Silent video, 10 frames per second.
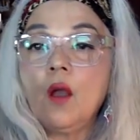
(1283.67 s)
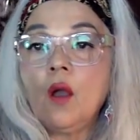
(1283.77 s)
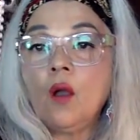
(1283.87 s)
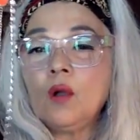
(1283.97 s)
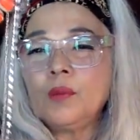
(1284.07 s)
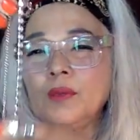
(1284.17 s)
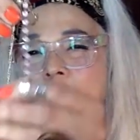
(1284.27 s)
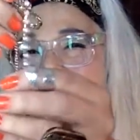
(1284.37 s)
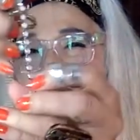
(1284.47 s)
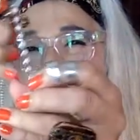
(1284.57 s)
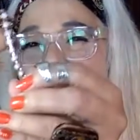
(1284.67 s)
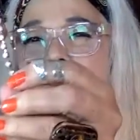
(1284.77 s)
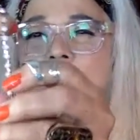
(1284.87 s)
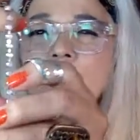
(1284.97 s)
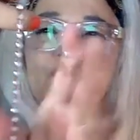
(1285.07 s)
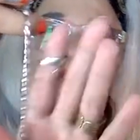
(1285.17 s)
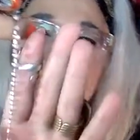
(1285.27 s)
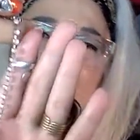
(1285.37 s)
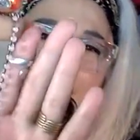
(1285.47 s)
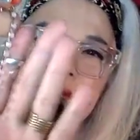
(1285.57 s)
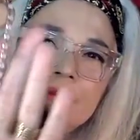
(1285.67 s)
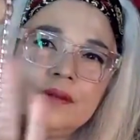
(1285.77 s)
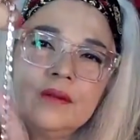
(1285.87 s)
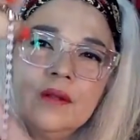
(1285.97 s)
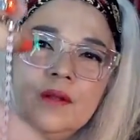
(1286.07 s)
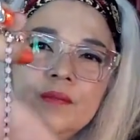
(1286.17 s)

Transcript: "Oh, but look, it's really faded," and